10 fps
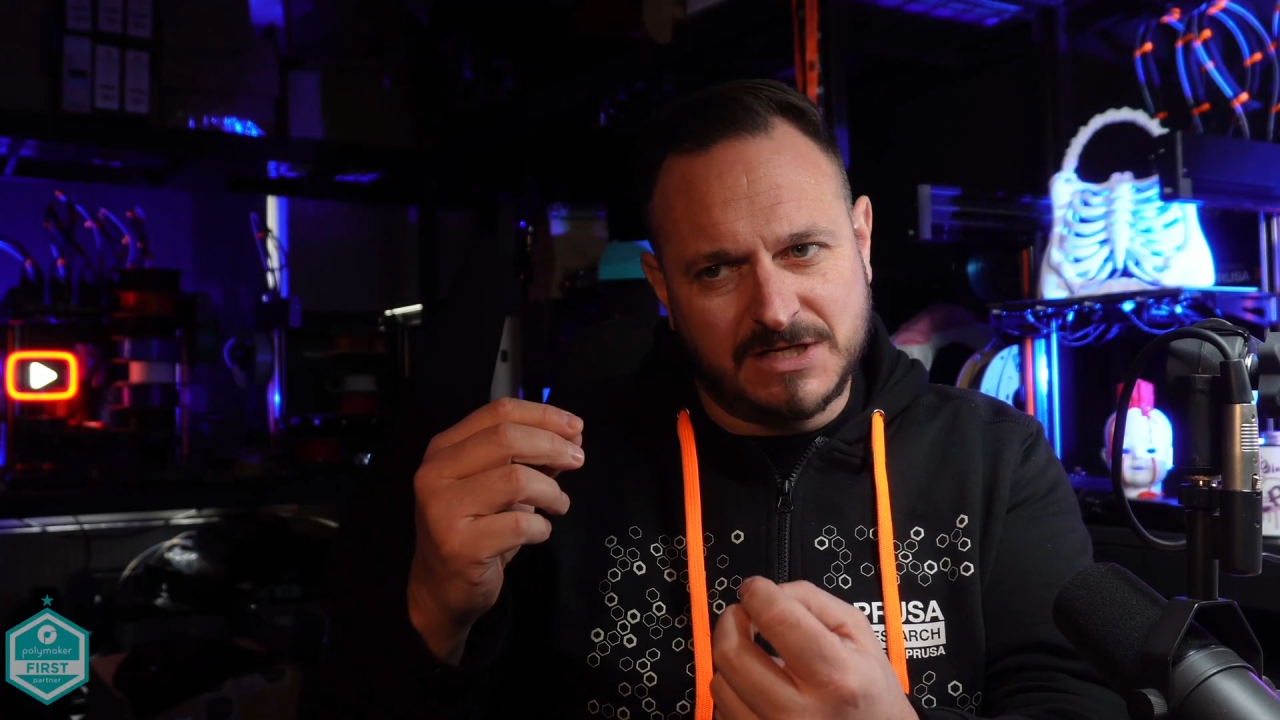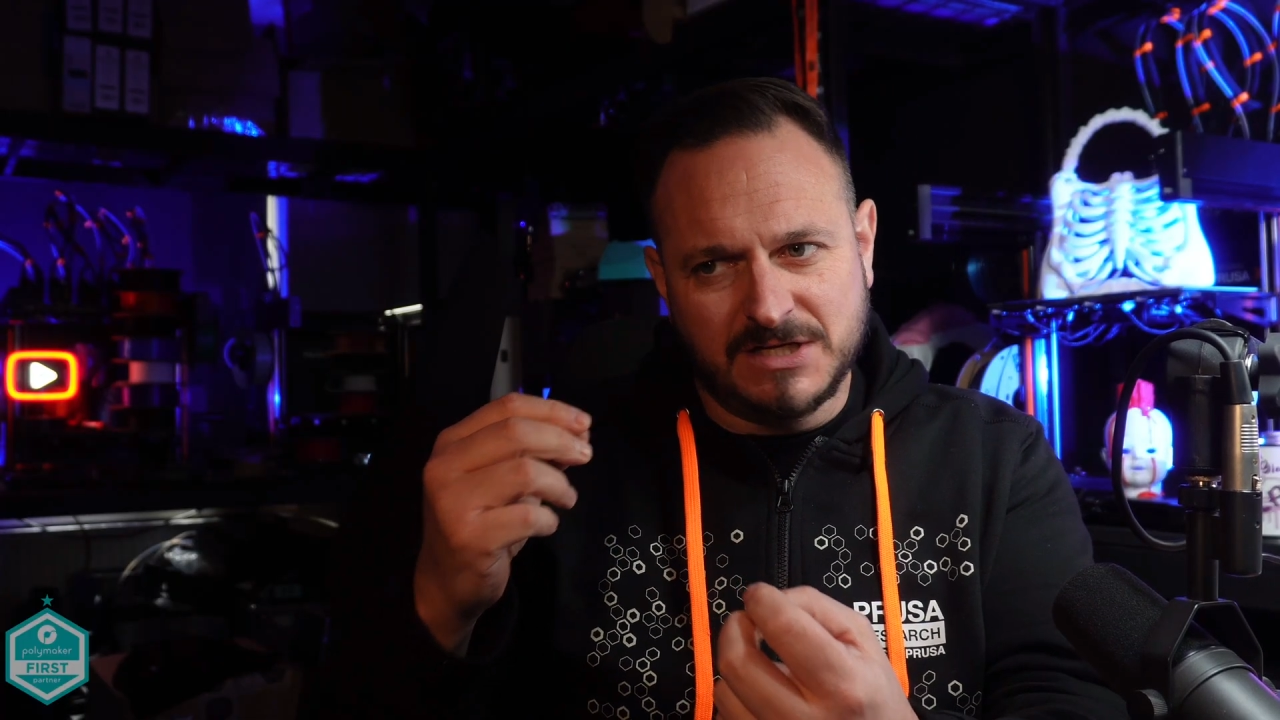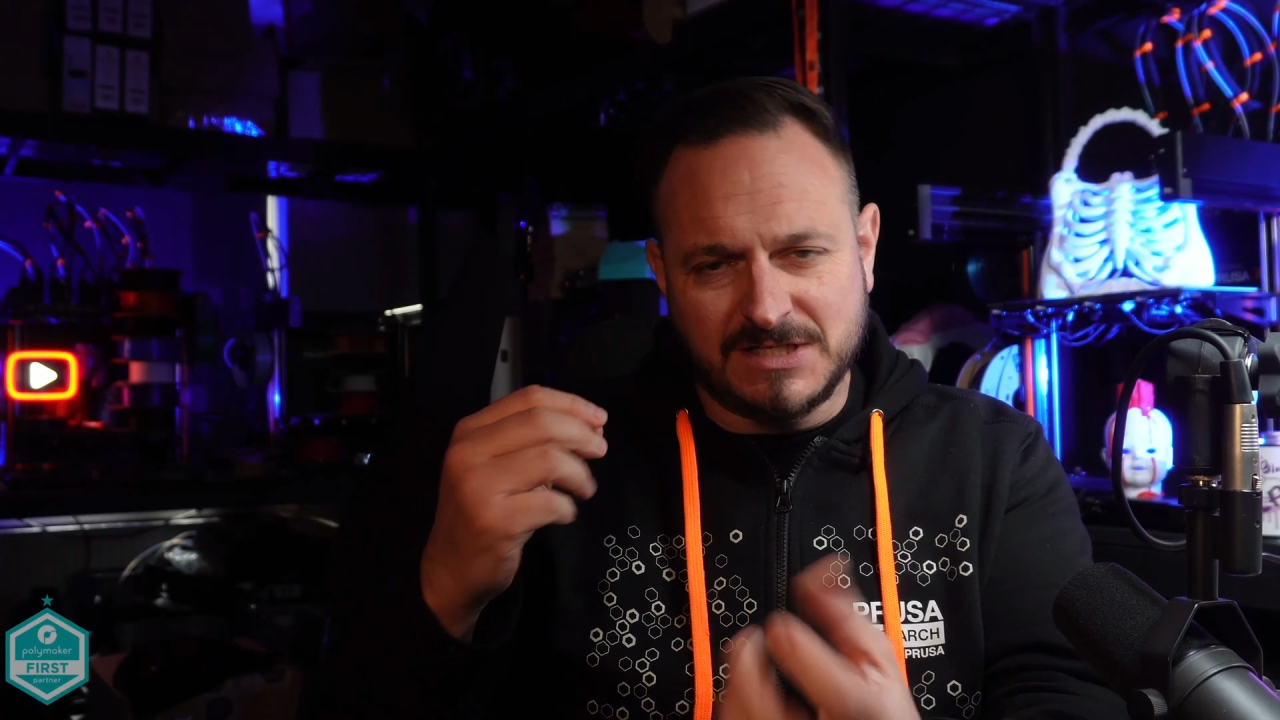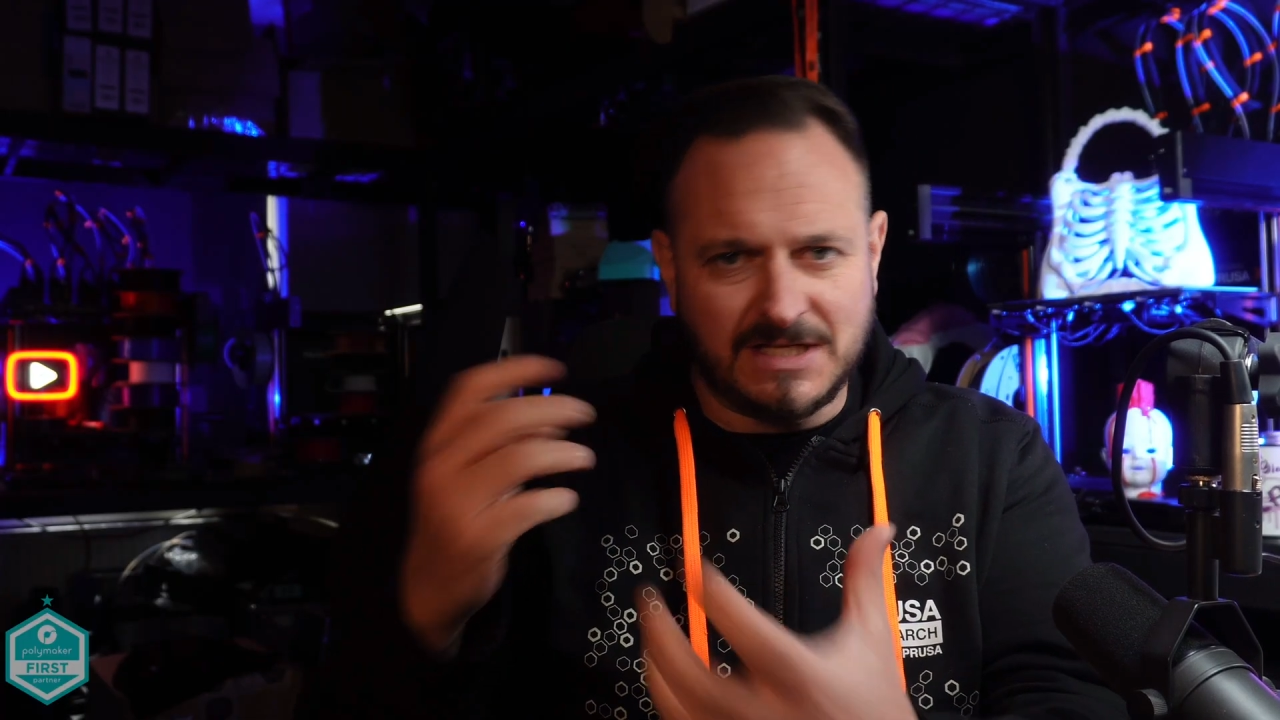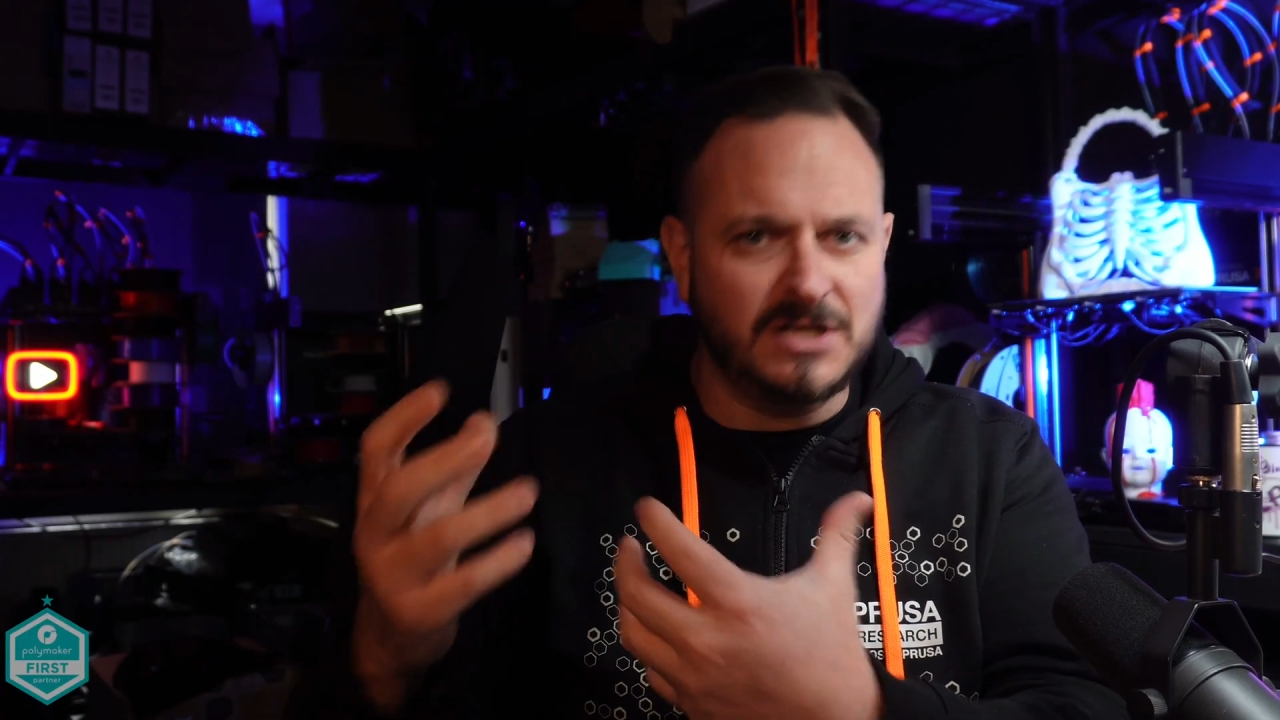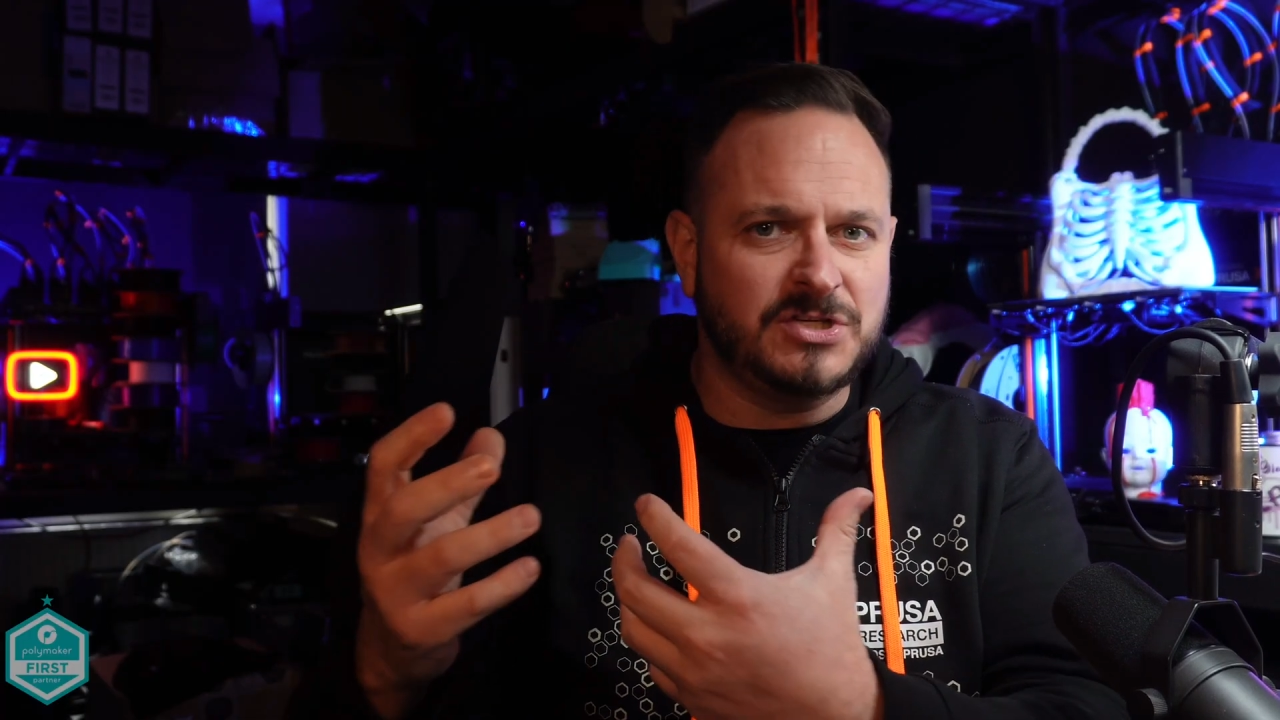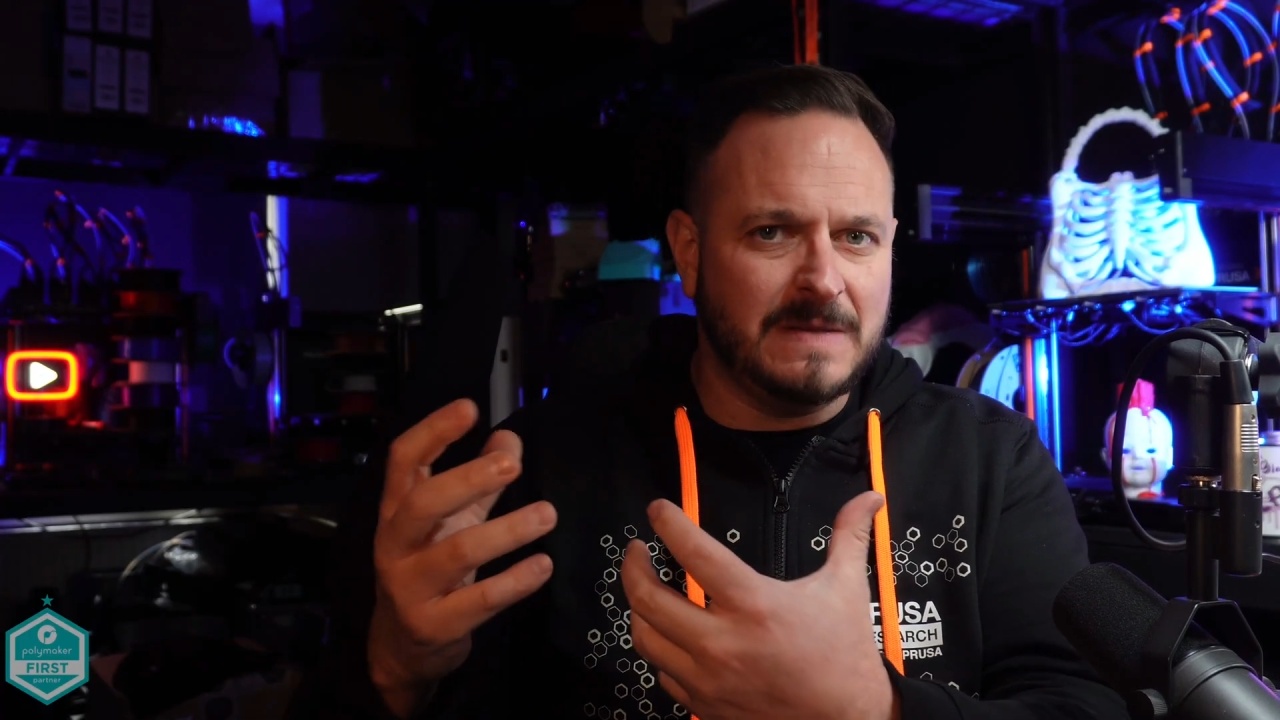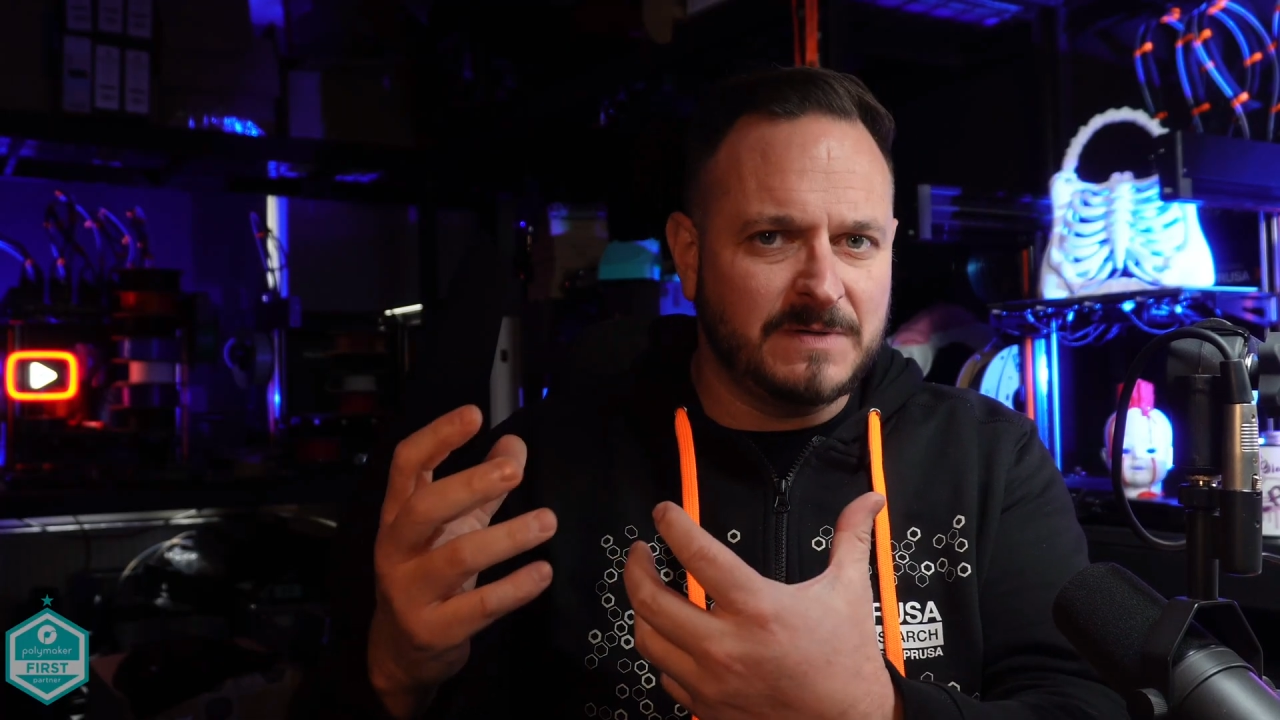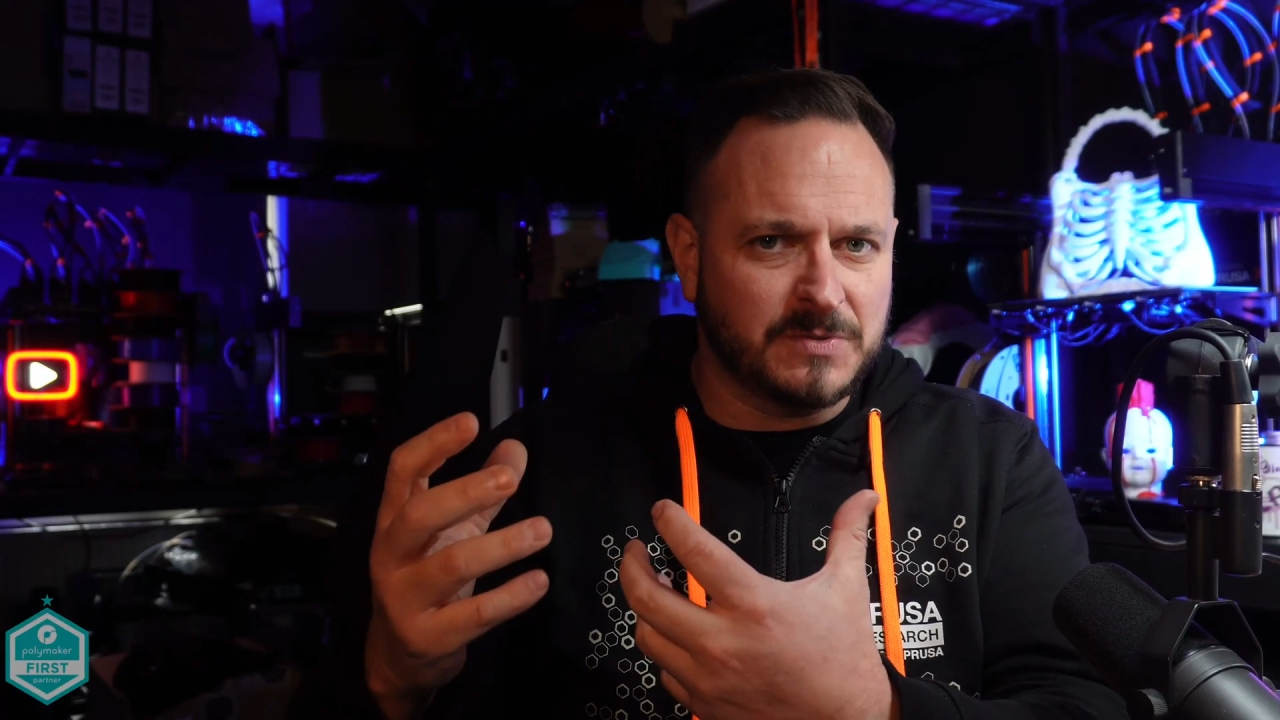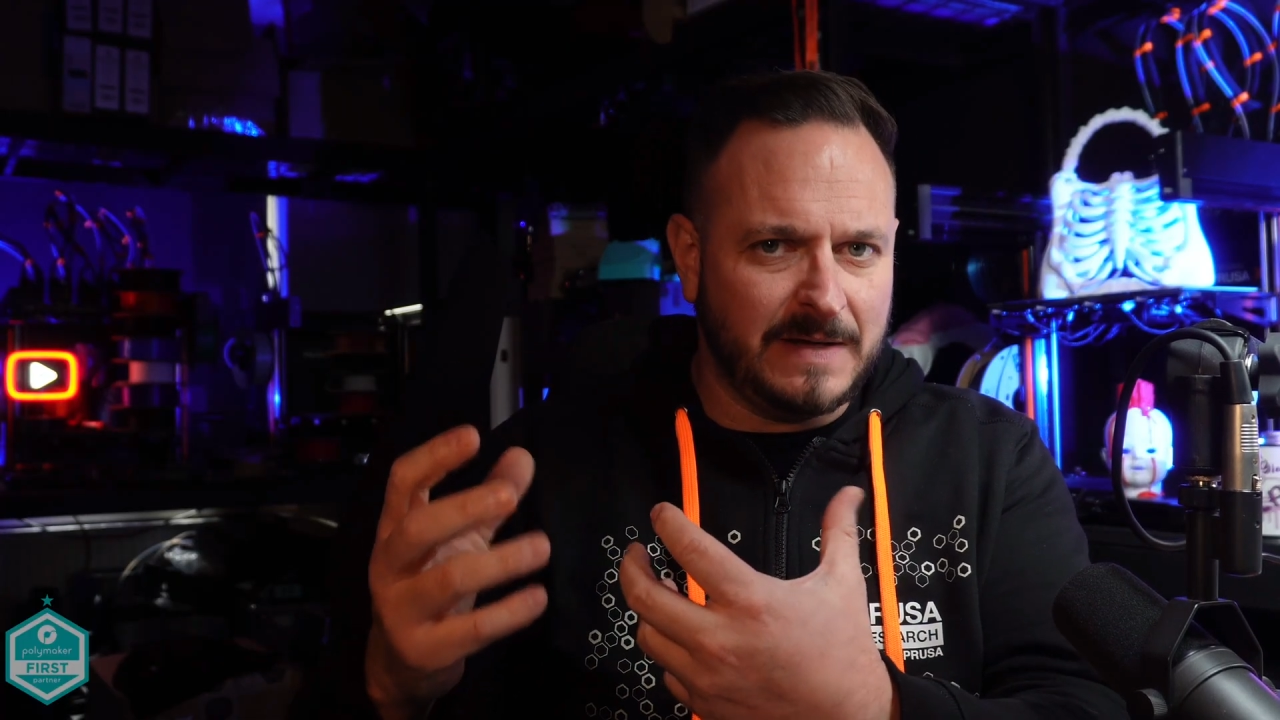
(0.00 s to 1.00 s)
synergy
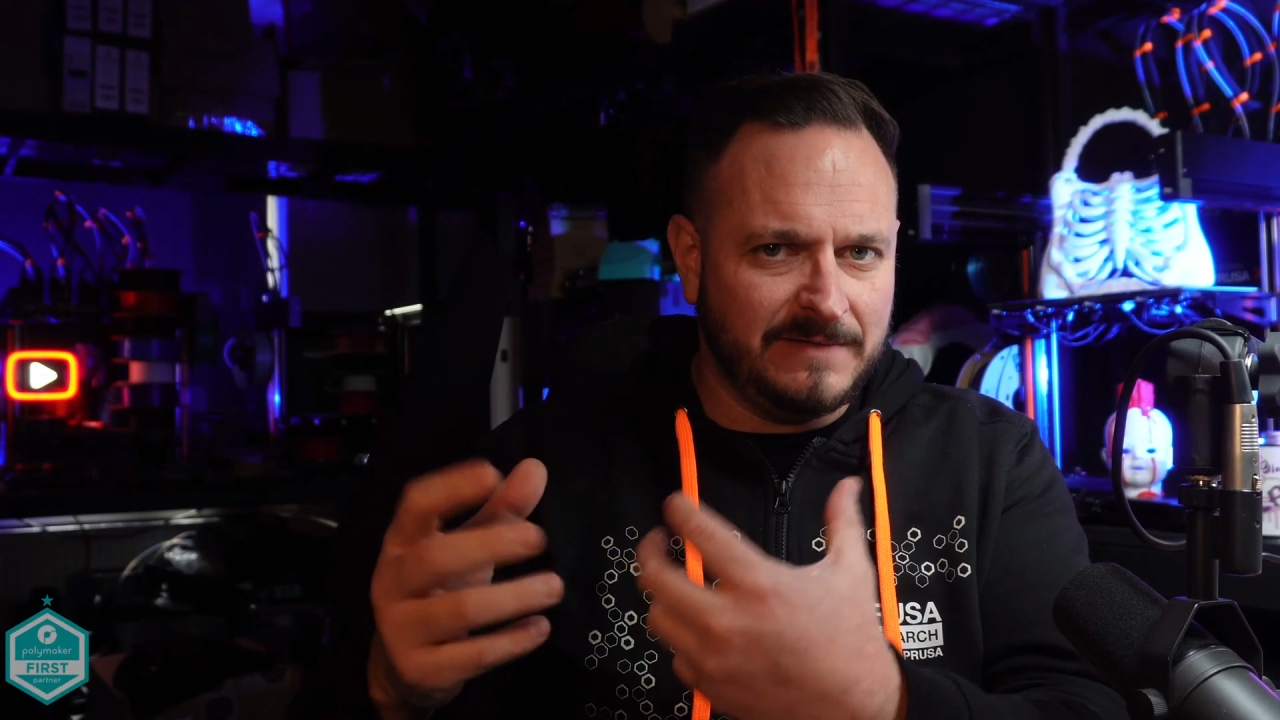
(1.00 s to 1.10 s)
between